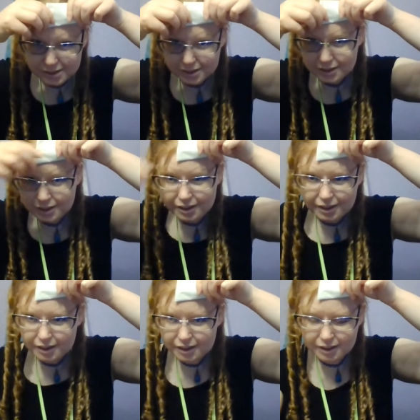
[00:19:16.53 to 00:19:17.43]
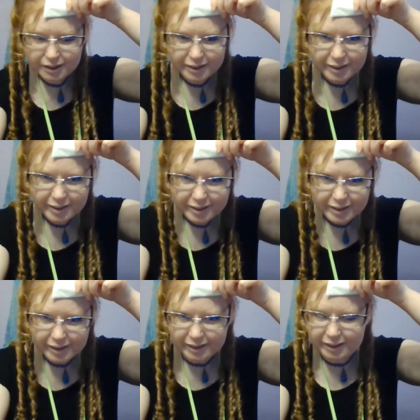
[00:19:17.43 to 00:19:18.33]

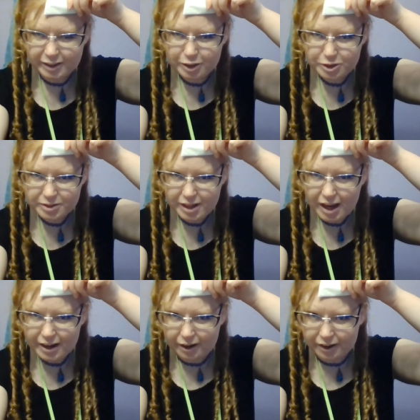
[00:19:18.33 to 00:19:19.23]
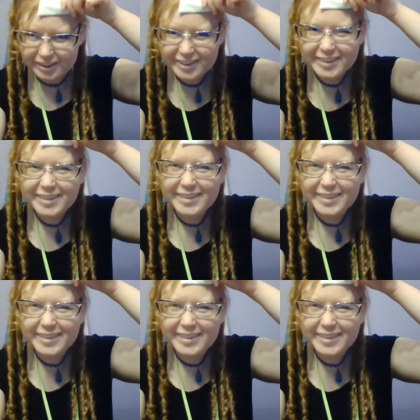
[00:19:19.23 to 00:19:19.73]
And then you use the hot iron